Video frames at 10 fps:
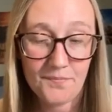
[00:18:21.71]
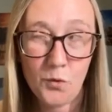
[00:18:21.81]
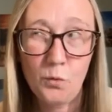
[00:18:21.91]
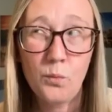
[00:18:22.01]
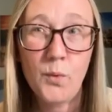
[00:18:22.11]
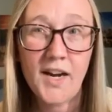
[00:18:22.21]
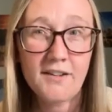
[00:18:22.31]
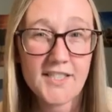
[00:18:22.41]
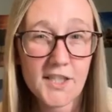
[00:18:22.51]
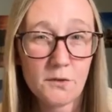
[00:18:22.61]

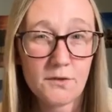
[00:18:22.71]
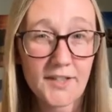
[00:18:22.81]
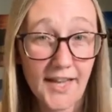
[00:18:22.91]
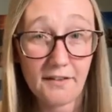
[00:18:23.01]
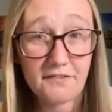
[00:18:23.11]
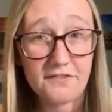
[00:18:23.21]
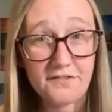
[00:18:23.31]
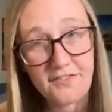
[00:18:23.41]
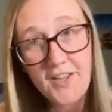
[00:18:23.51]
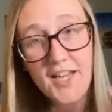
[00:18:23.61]
where do you
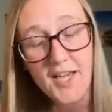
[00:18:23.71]
live?